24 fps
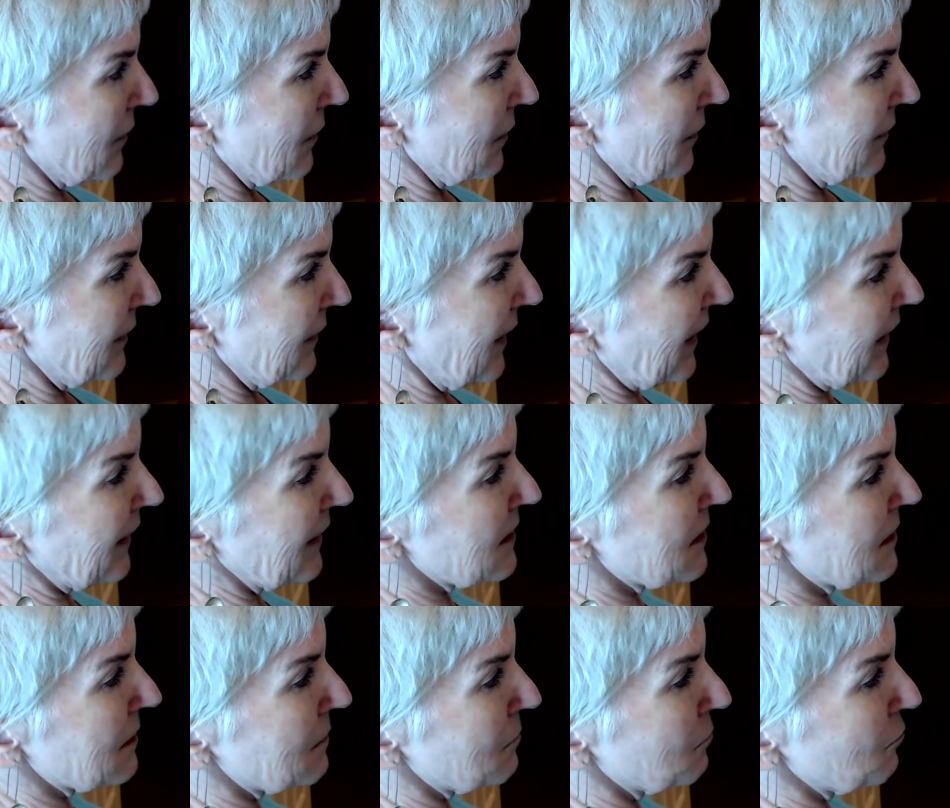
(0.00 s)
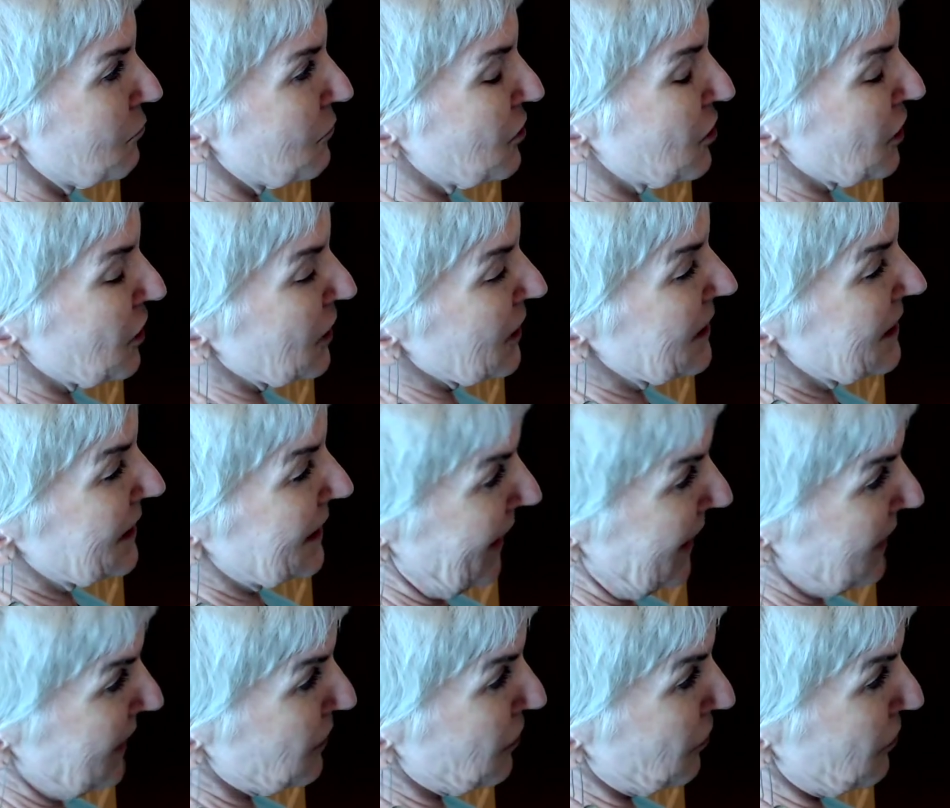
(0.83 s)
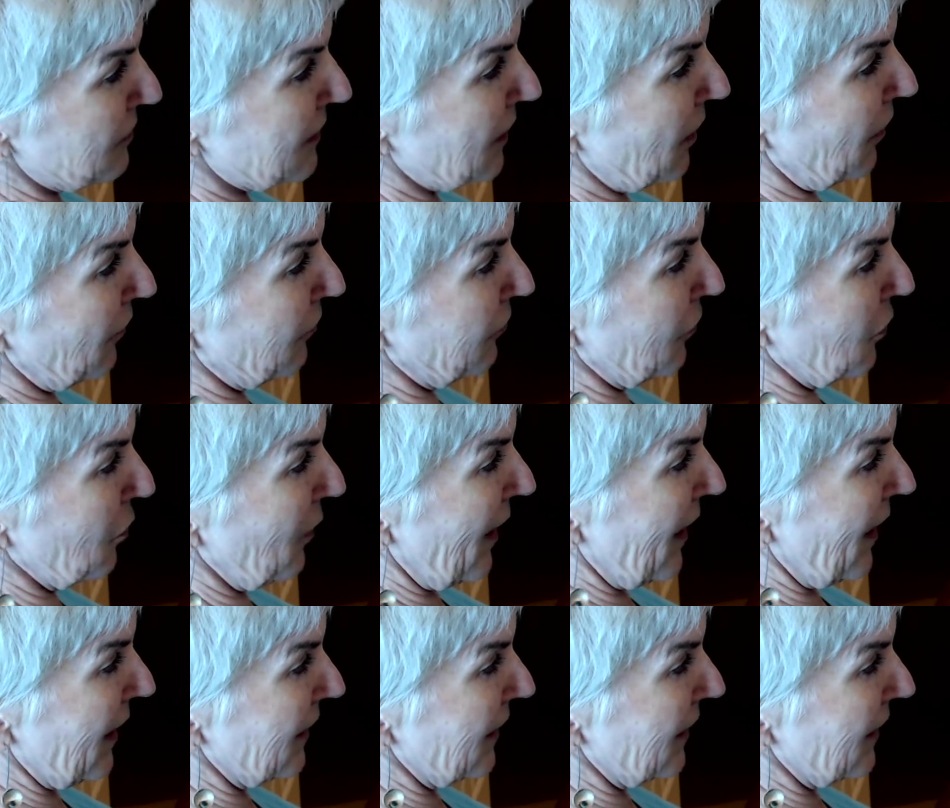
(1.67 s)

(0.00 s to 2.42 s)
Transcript: That is, she sent herself away.